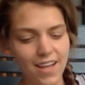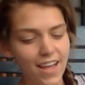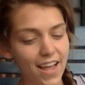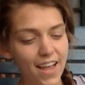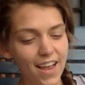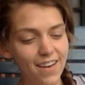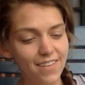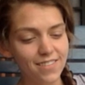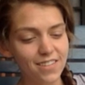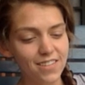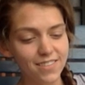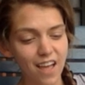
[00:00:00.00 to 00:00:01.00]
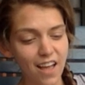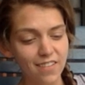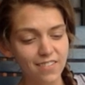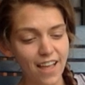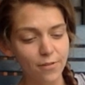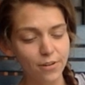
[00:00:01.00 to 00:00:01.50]
And it's
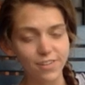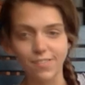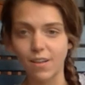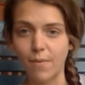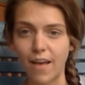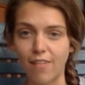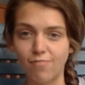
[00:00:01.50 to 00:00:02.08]
gotten louder somehow.